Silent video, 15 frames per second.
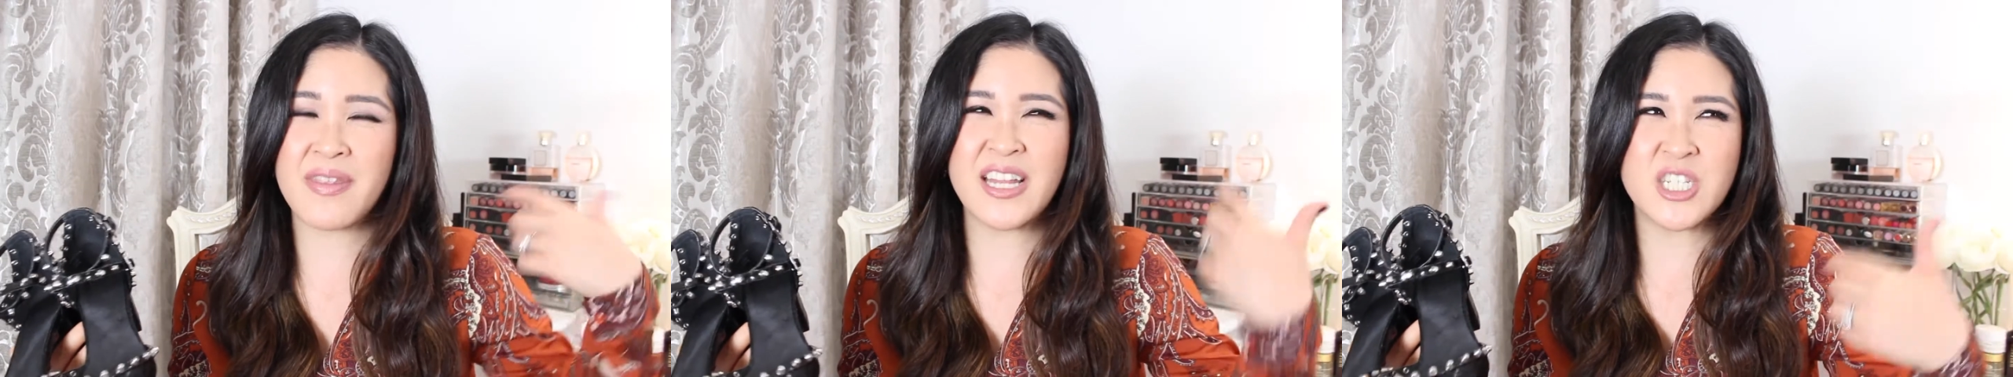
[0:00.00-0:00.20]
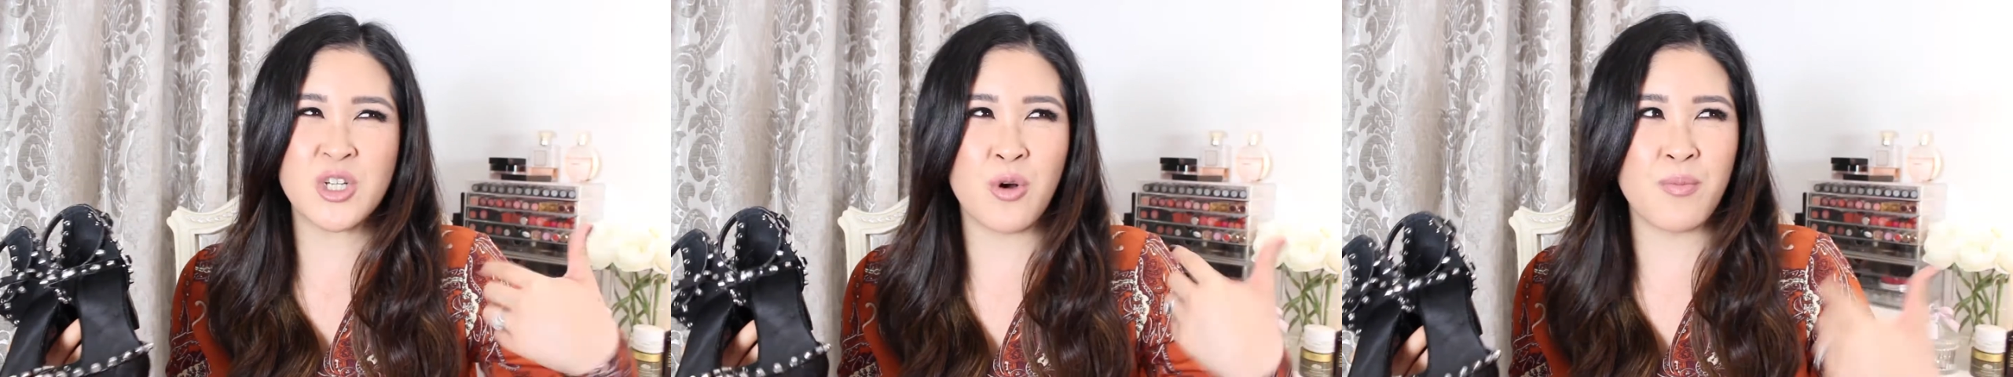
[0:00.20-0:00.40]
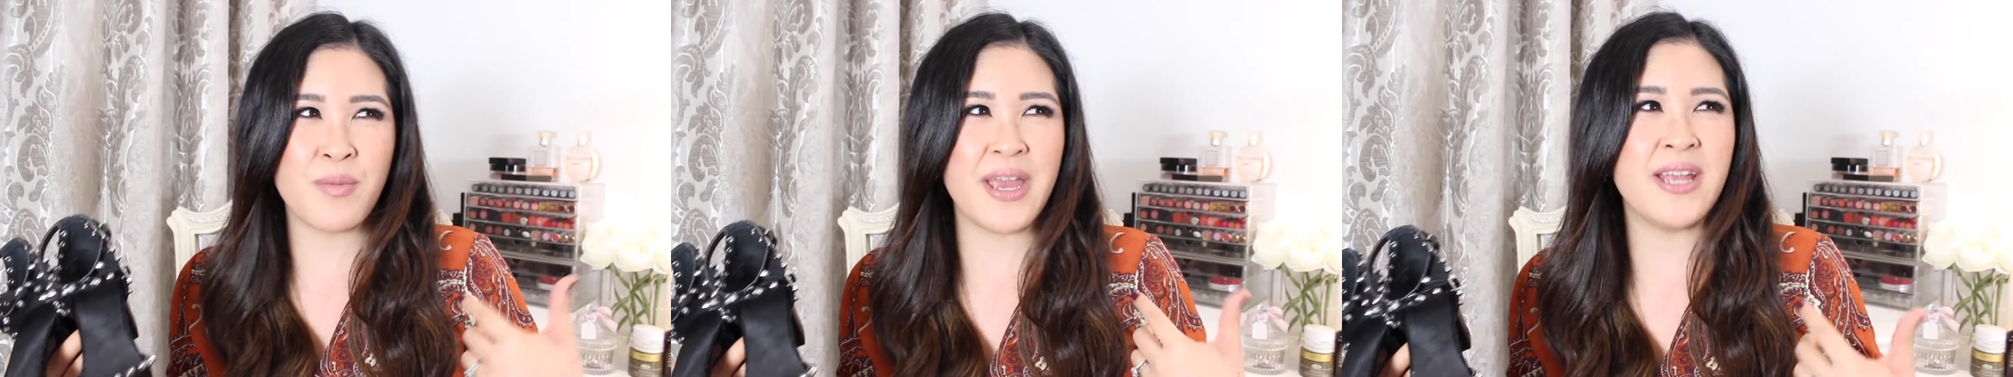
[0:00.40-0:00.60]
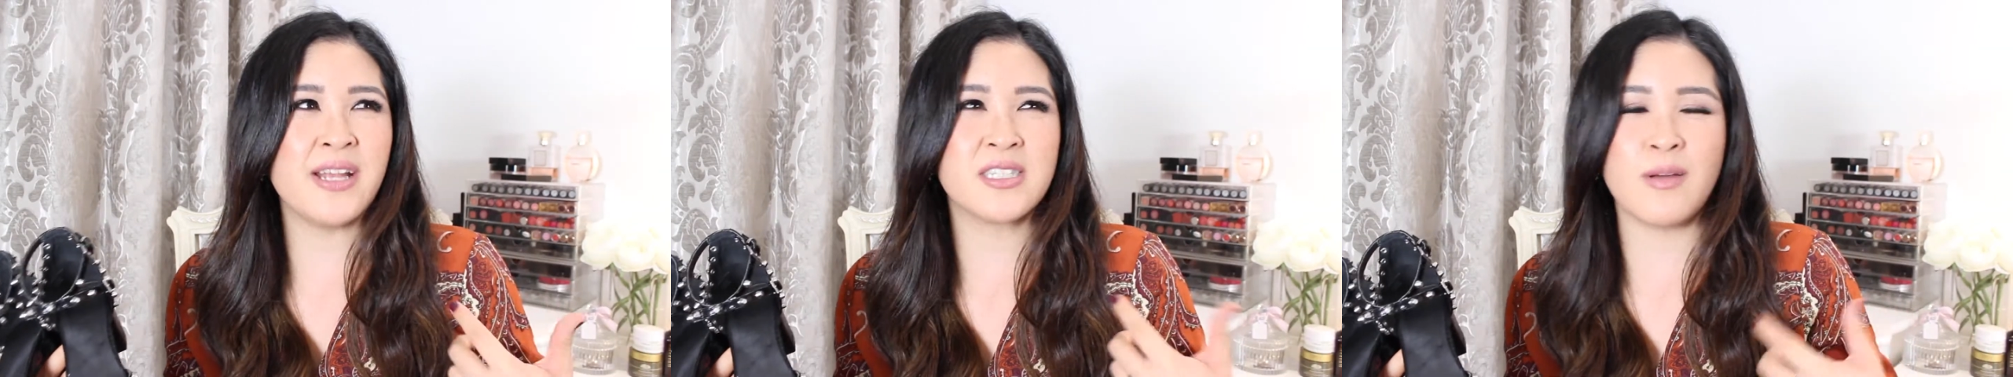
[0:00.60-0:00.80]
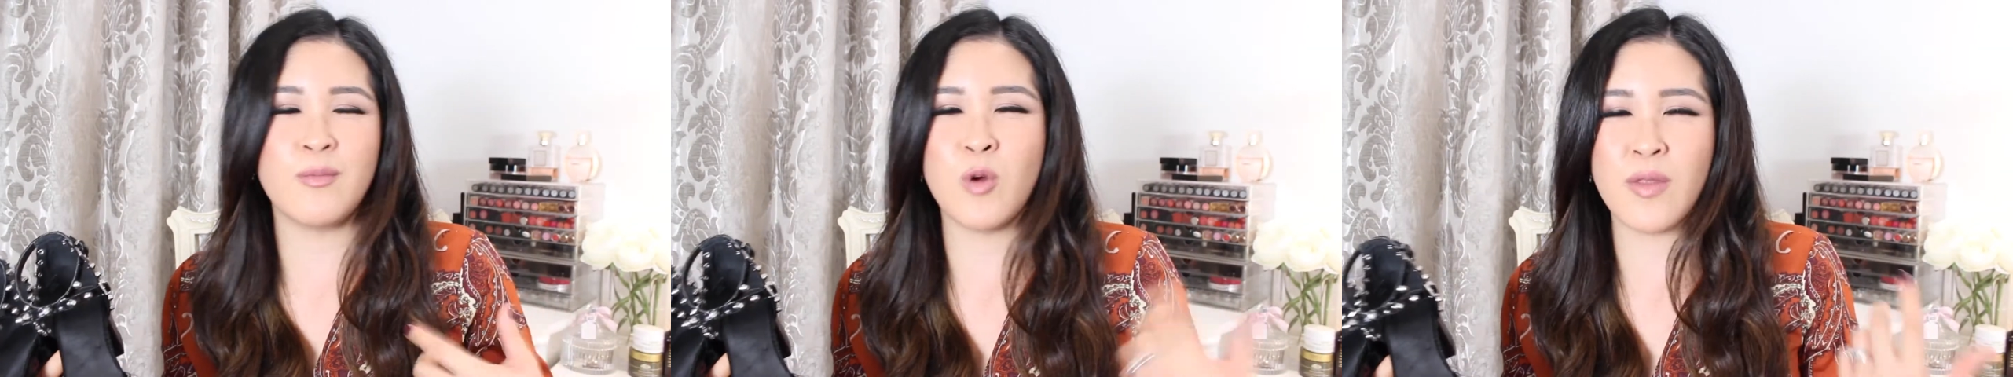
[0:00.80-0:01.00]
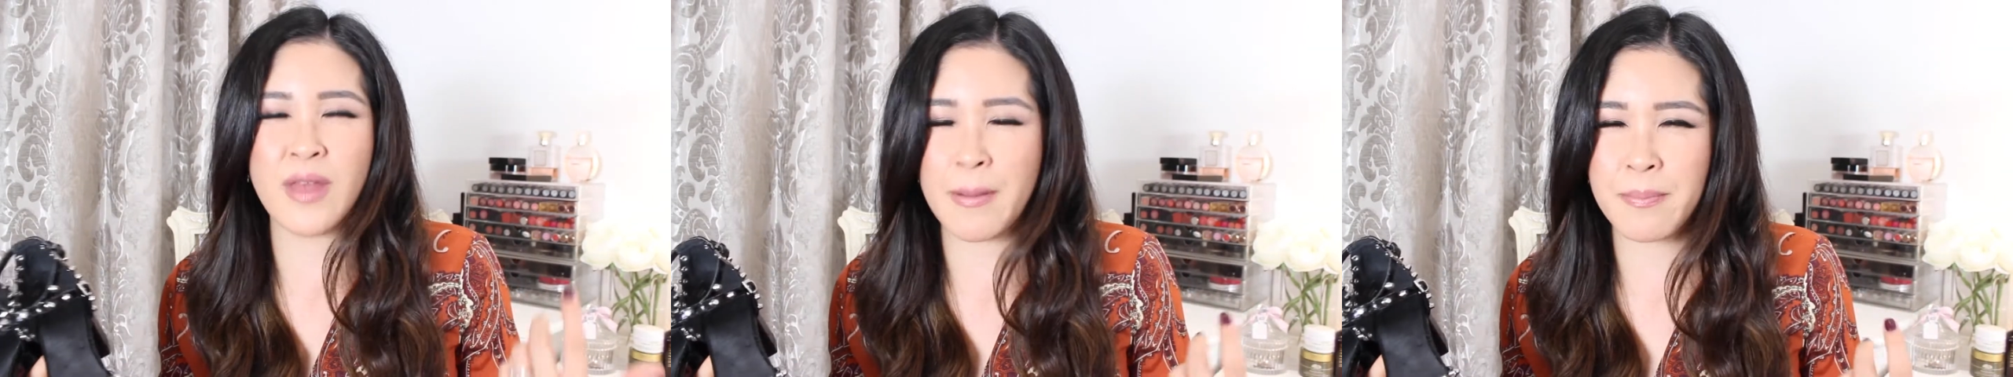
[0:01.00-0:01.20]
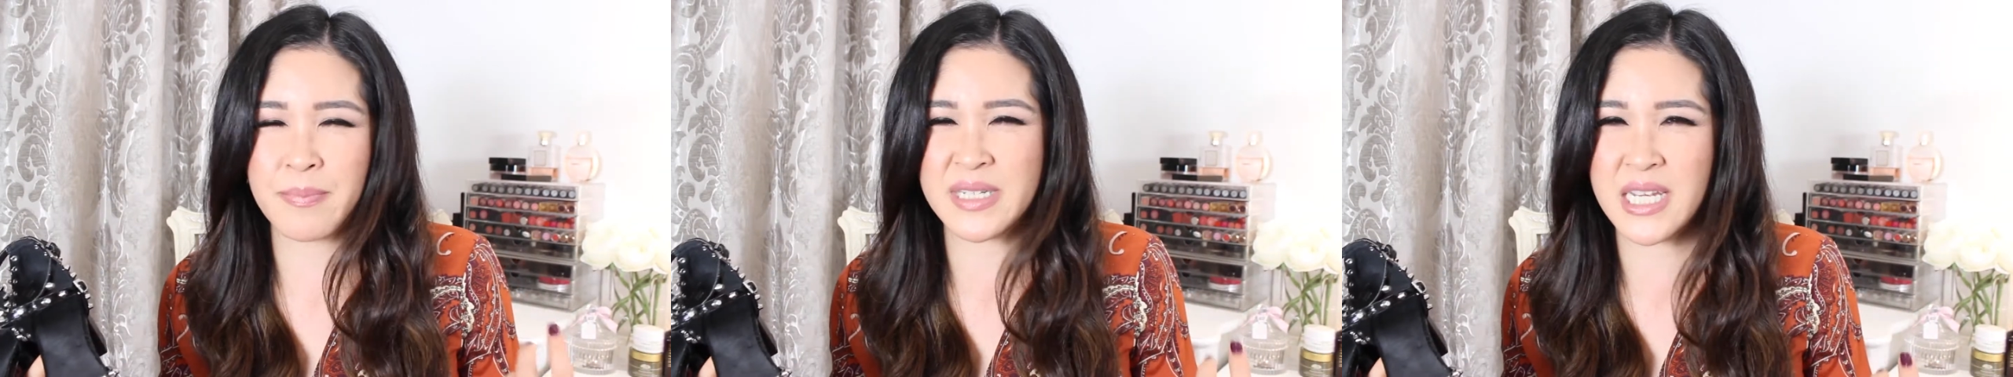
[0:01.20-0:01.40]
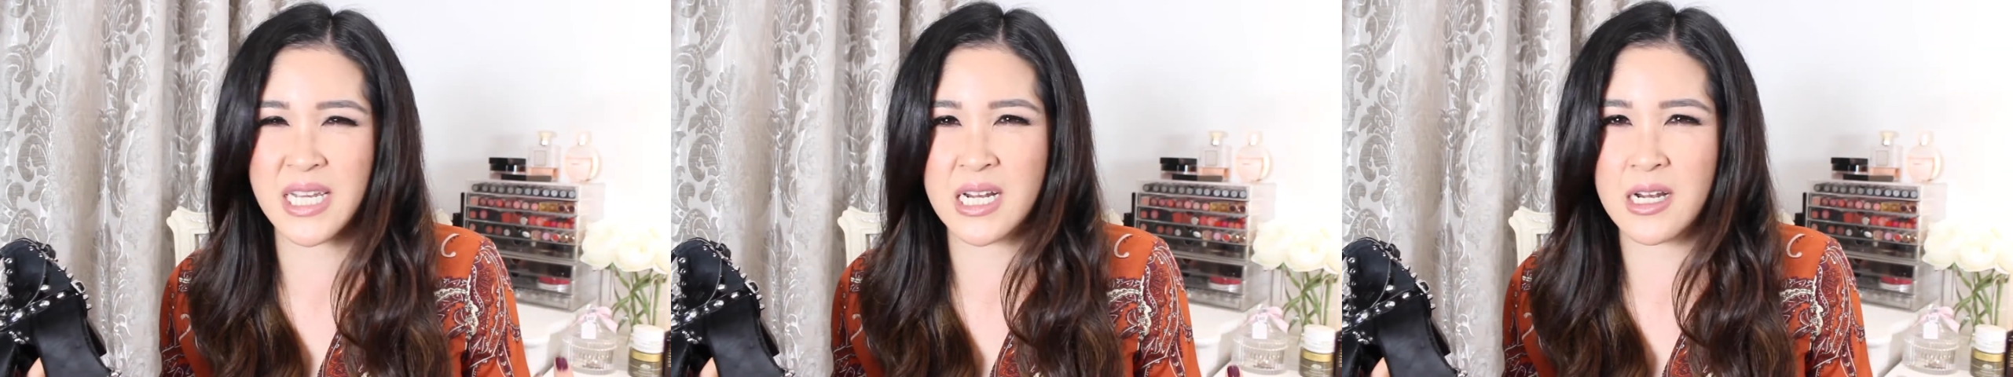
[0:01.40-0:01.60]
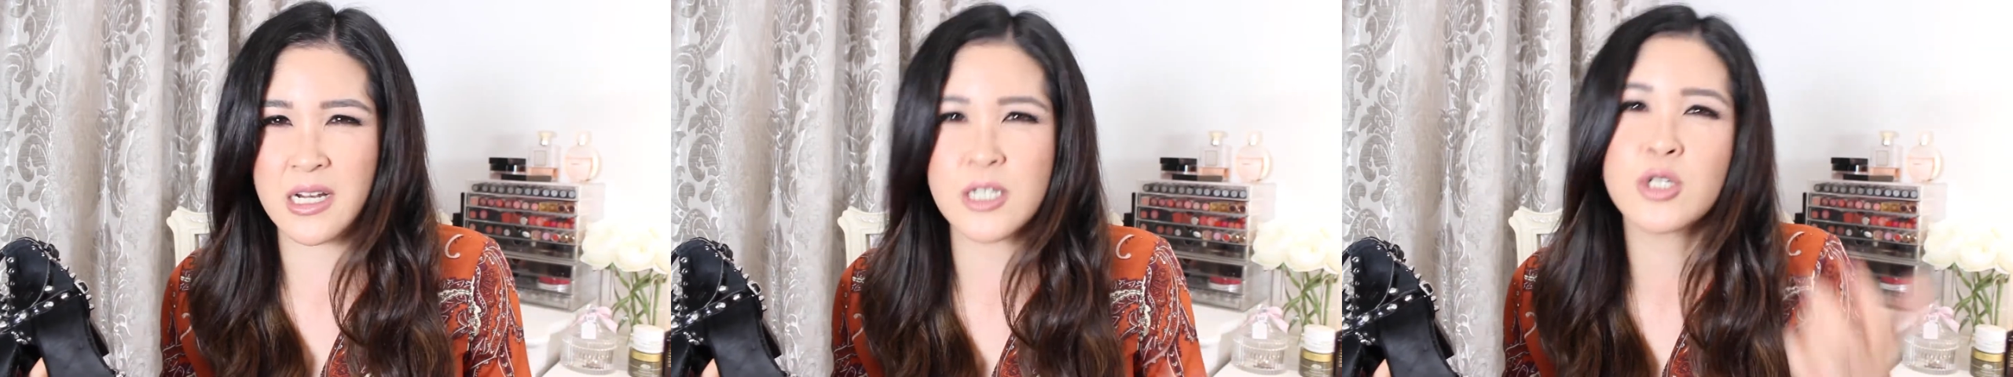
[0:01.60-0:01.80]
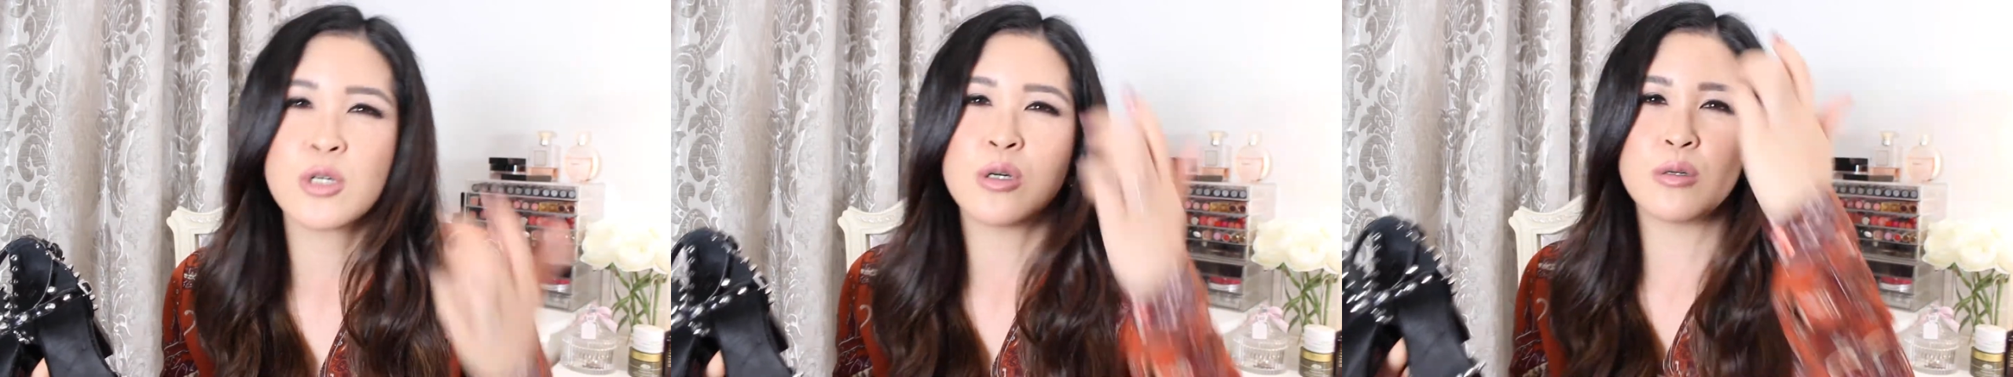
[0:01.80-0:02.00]
They do on me because I'm not that
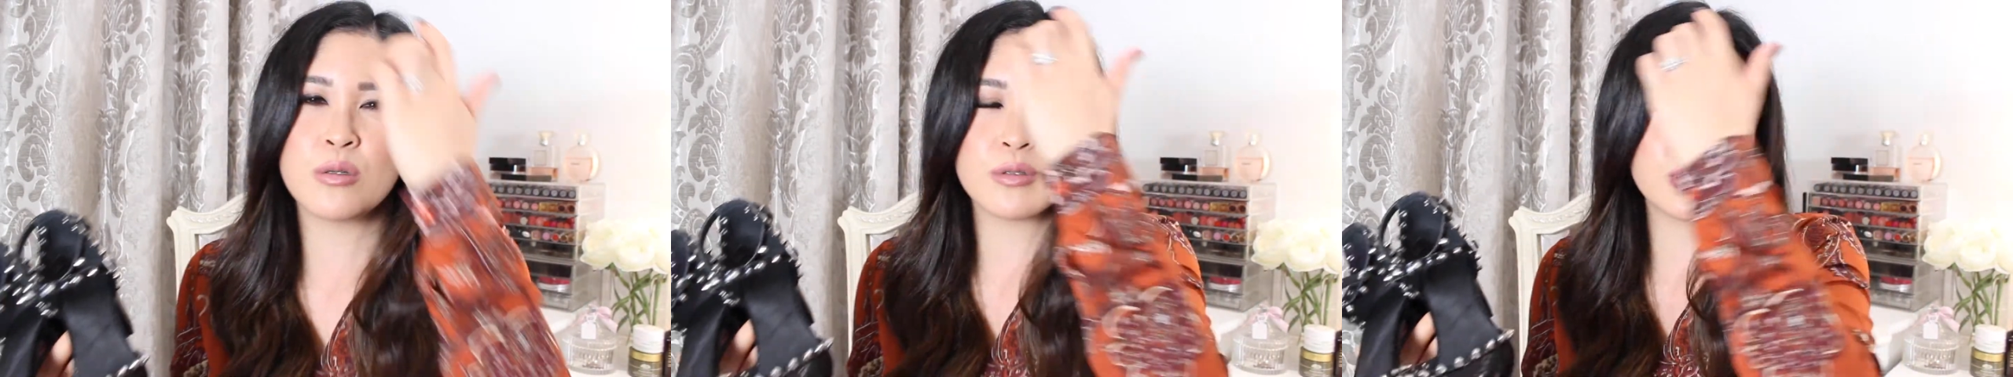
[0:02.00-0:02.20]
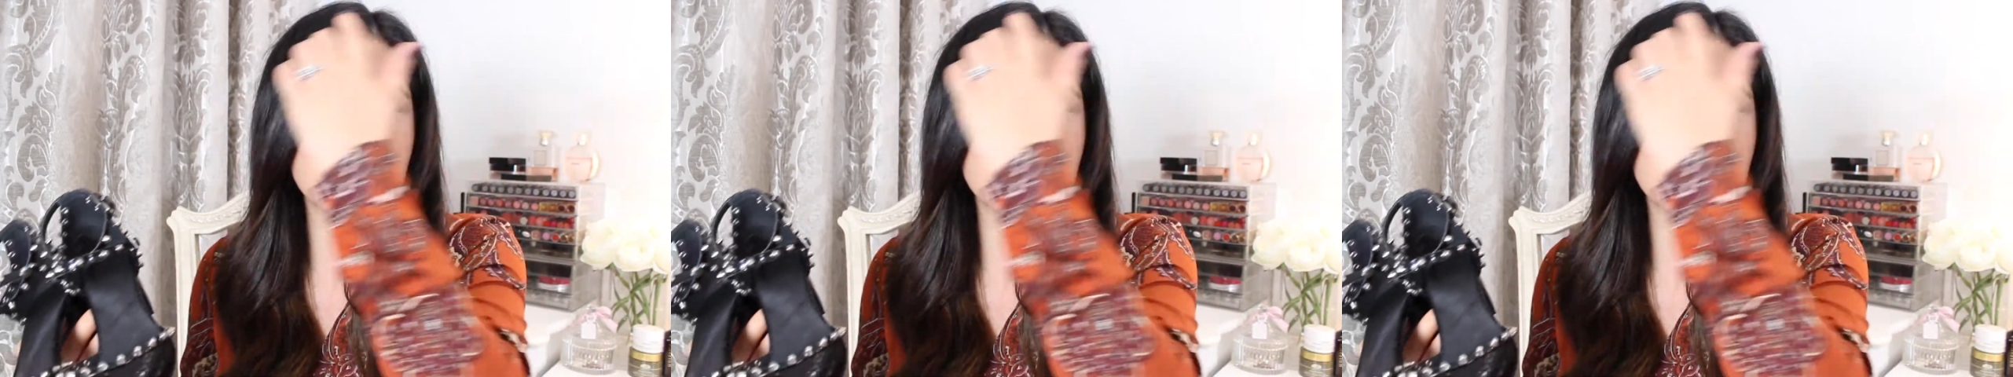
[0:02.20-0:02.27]
particularly tall.